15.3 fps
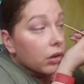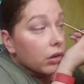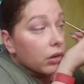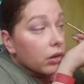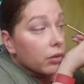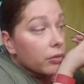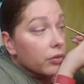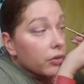
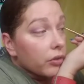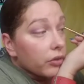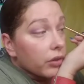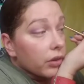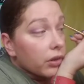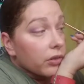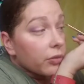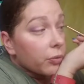I'm just
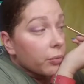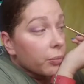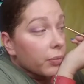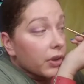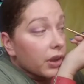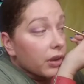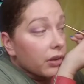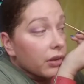kind of
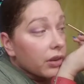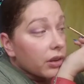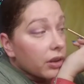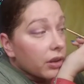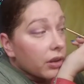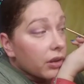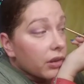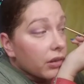painting it